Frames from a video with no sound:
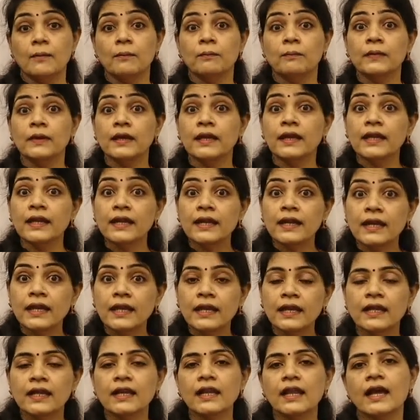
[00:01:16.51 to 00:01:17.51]

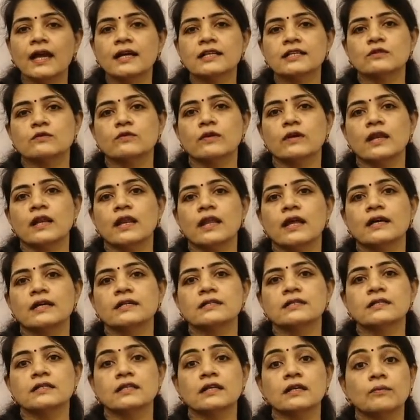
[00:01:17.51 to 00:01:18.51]
median as well
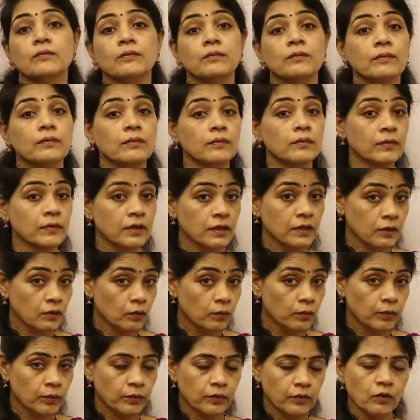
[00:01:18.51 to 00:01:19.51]
as
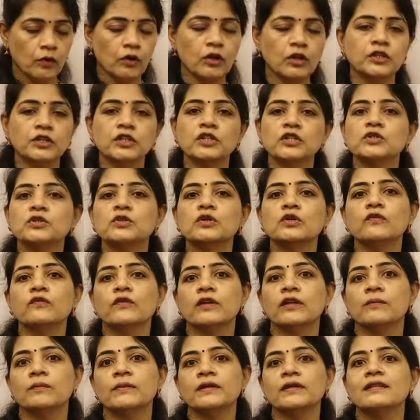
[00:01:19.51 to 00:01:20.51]
the altitude
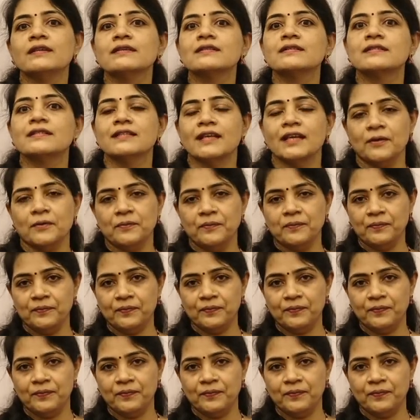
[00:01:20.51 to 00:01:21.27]
will be the same.